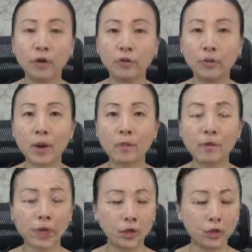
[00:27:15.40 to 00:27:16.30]
Remember
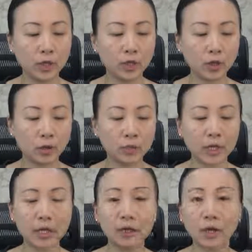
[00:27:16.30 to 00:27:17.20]
that you need to
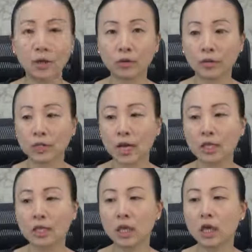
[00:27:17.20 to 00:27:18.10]
obtain their
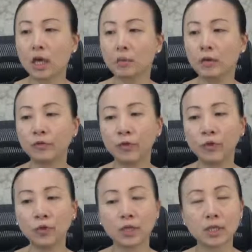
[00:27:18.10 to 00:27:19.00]
consent before
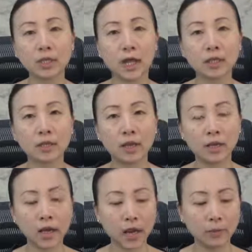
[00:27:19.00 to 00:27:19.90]
you can cite their
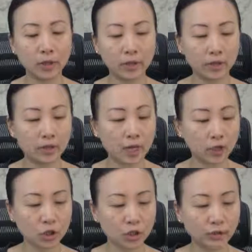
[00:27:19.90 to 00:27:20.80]
name in this
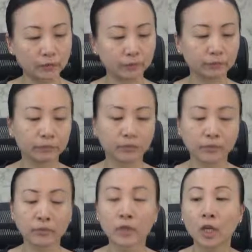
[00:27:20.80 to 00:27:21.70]
section.
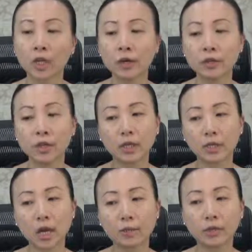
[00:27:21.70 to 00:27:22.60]
Here is an
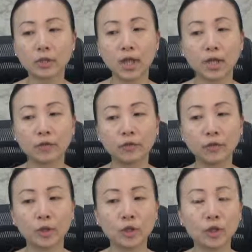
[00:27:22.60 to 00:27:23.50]
example taken from
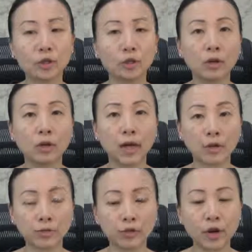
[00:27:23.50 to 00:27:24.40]
the journal
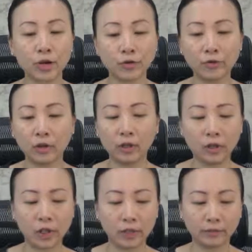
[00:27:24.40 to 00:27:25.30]

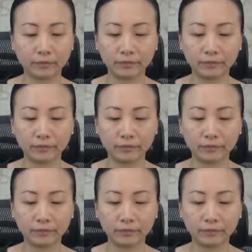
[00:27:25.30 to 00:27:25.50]
Gastroenterology.